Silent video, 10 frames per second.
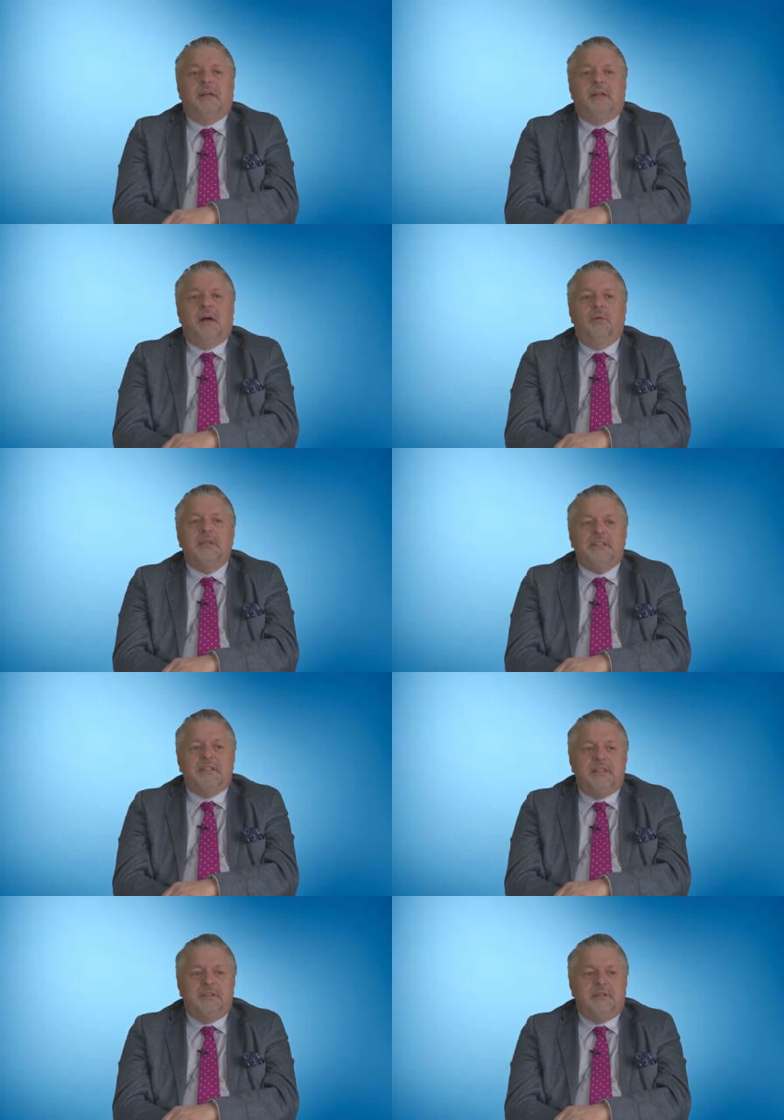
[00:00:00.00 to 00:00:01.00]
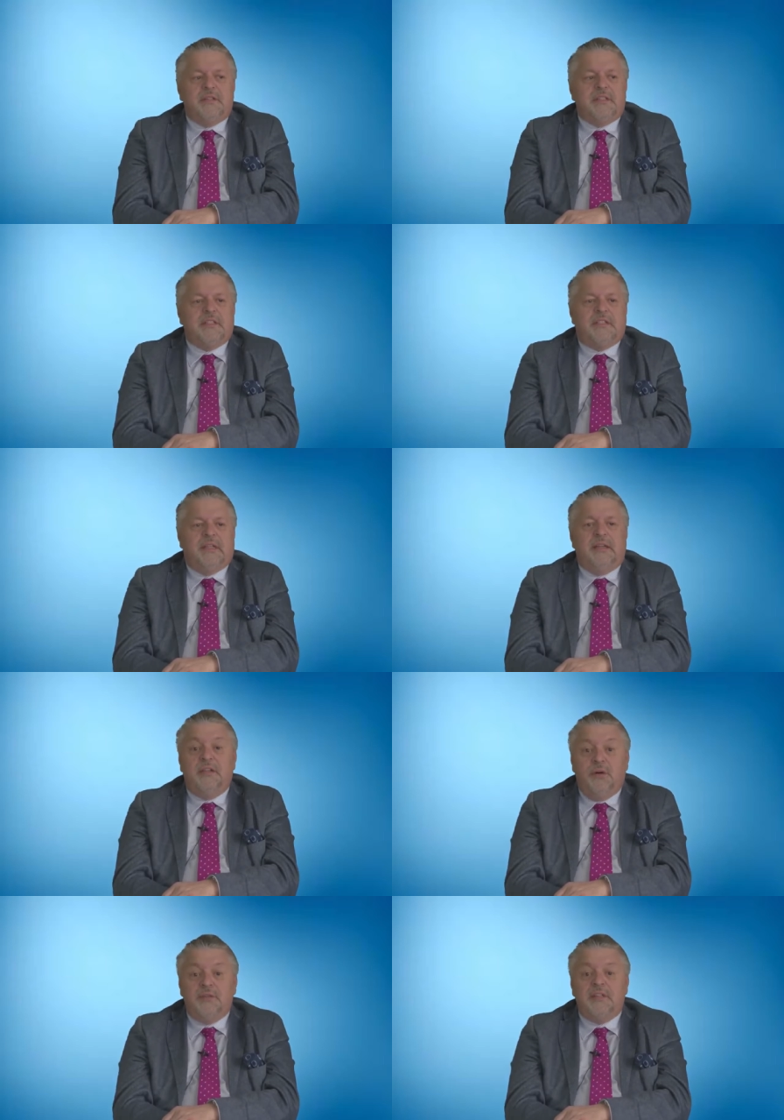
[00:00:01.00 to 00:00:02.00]
Now, what's the difference? In
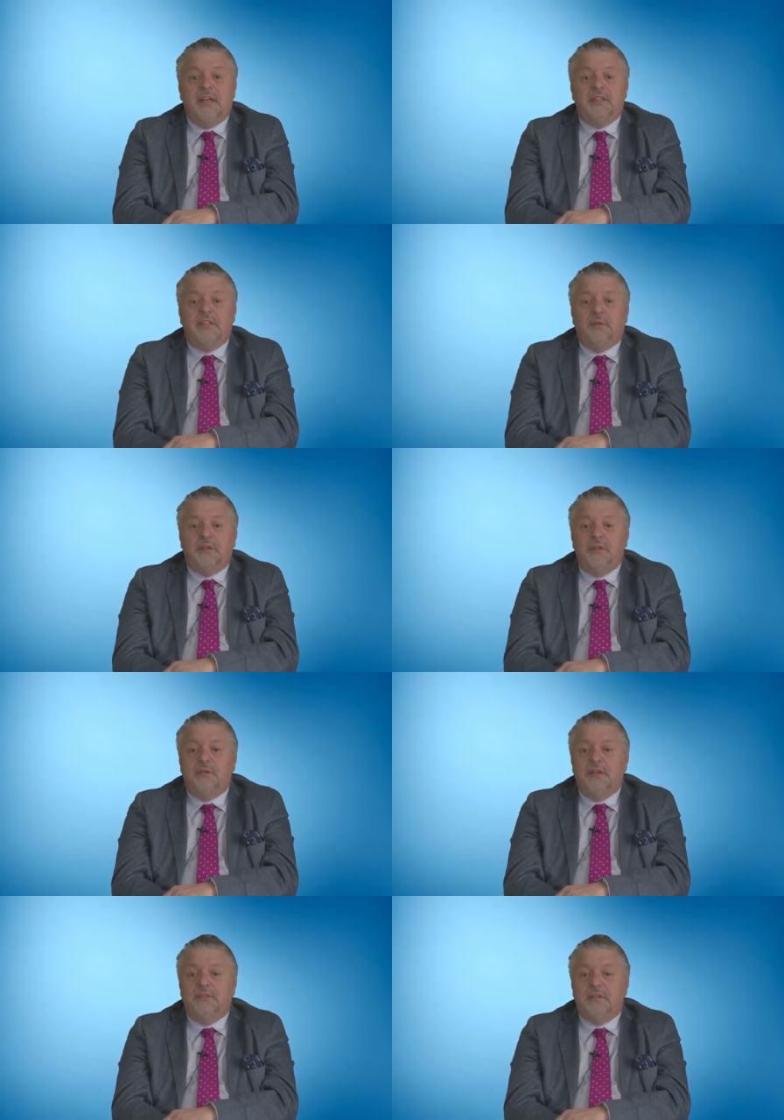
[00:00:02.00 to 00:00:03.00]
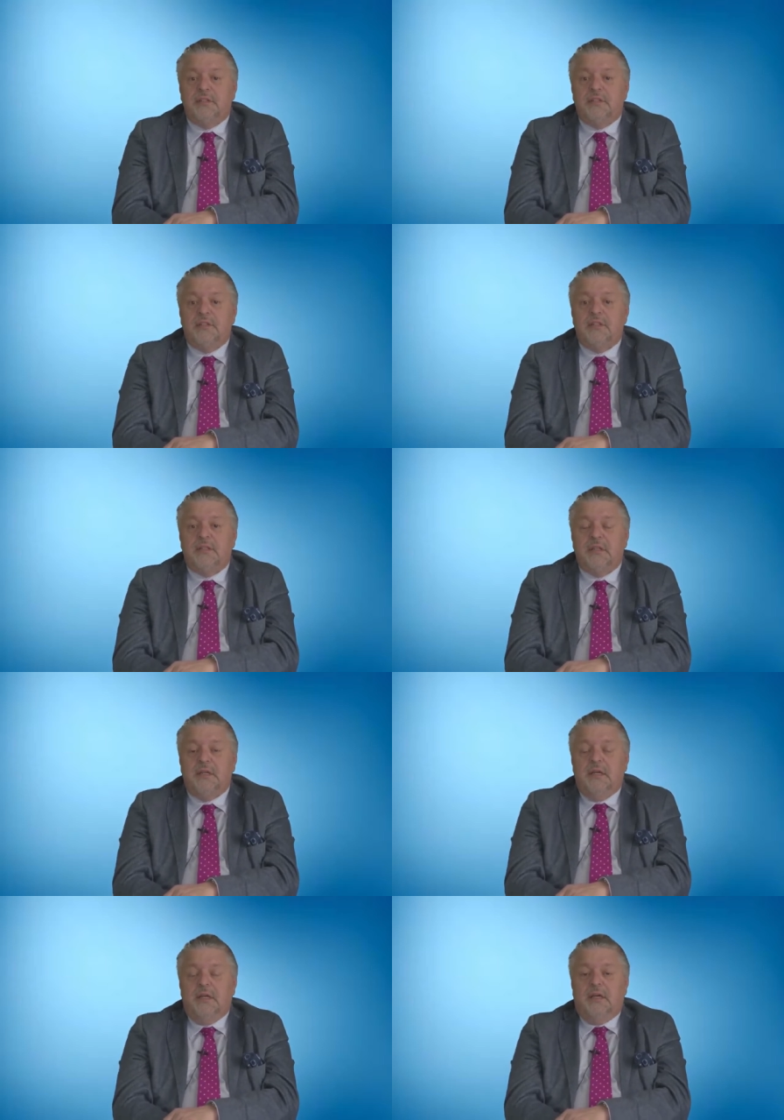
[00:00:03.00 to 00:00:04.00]
those days, there was no difference.
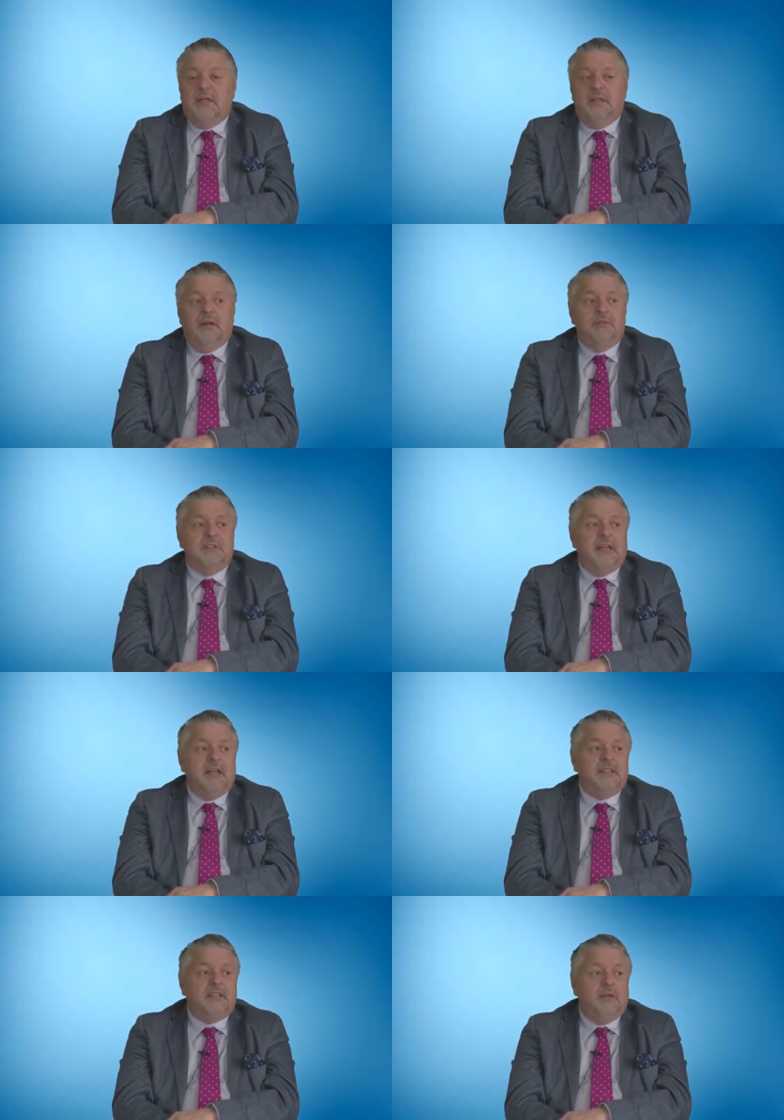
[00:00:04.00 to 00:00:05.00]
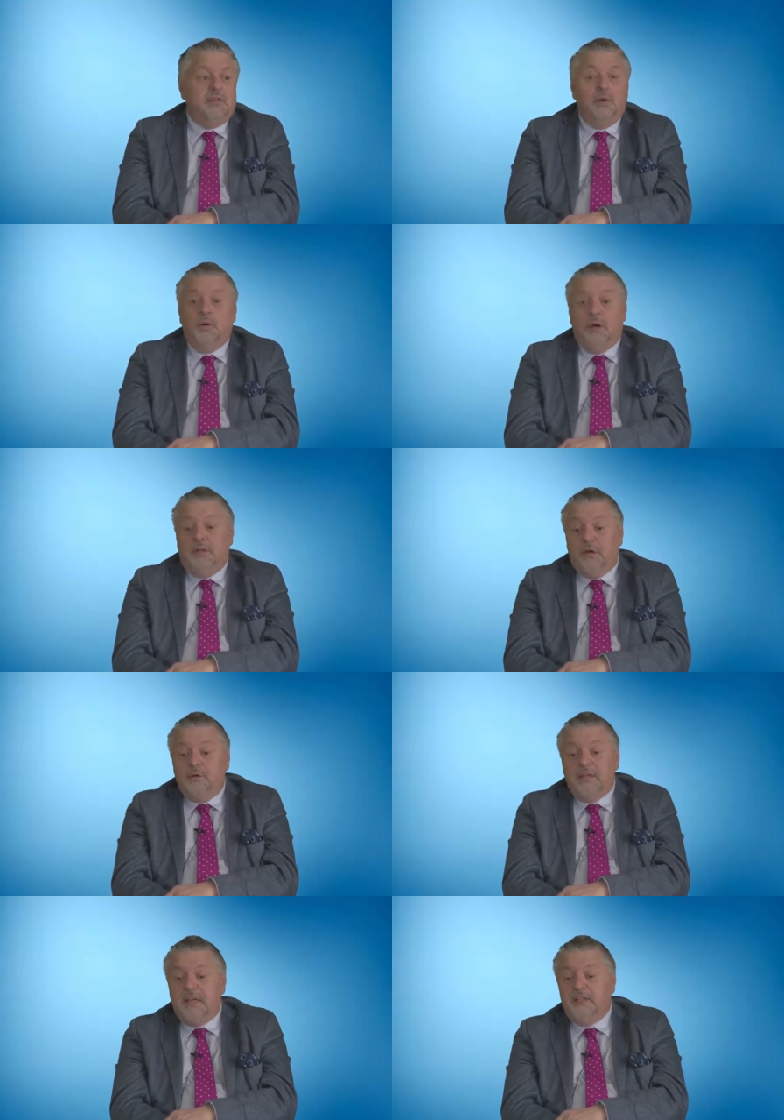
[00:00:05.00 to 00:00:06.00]
In those days, uh, you, in
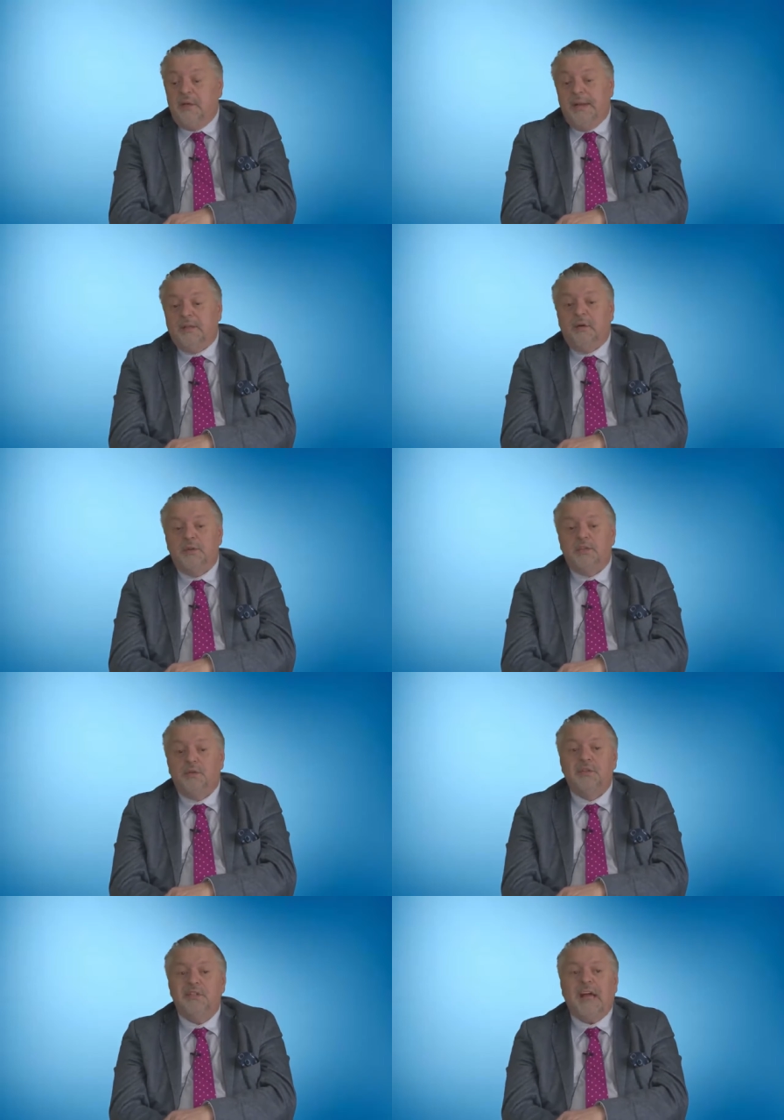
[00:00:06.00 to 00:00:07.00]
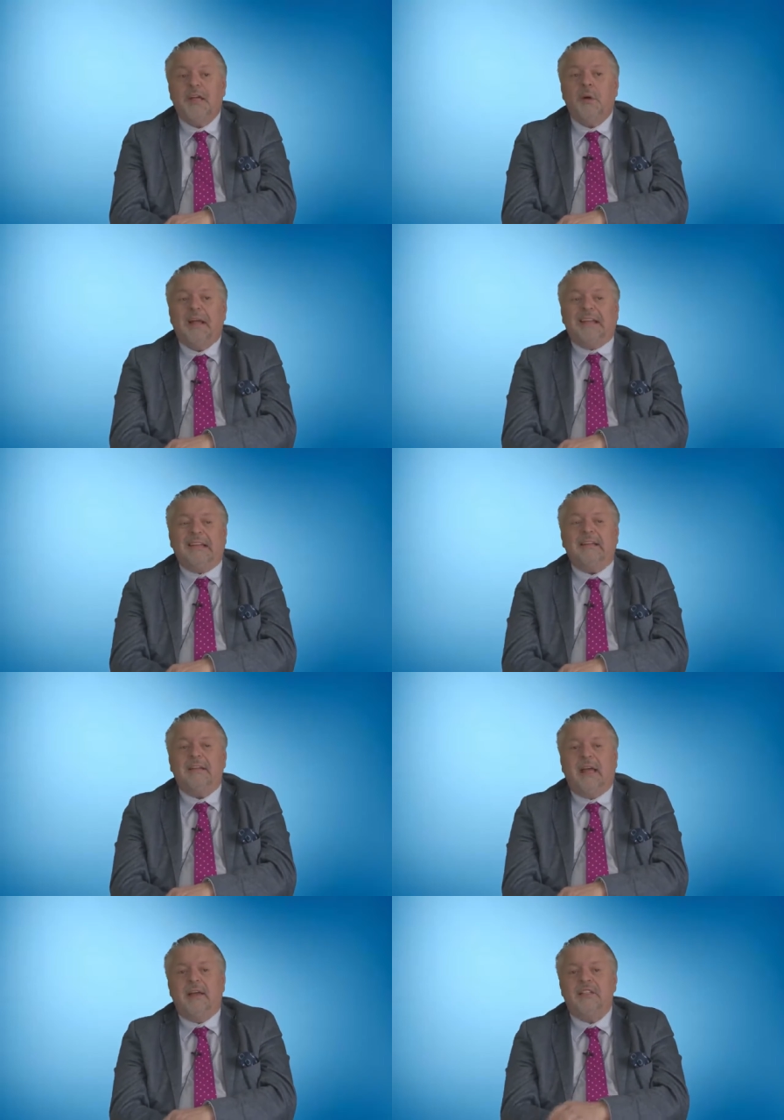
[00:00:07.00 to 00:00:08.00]
those days, you had also
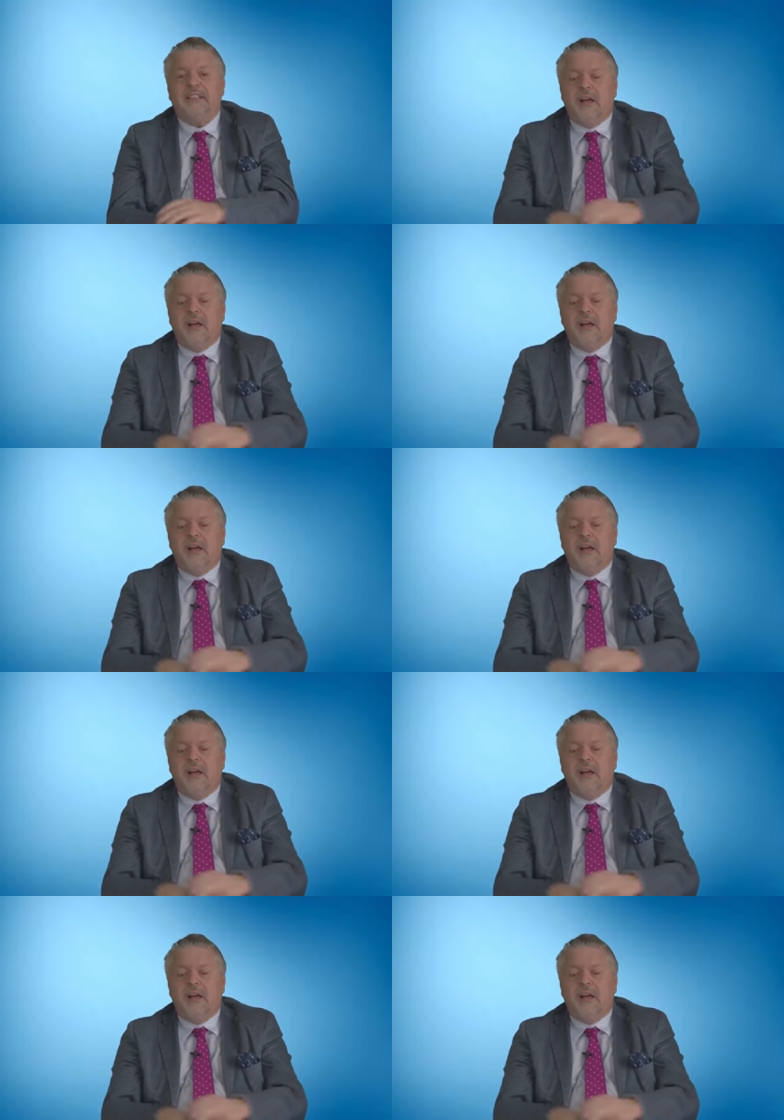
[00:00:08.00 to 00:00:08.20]
psychoanalytical,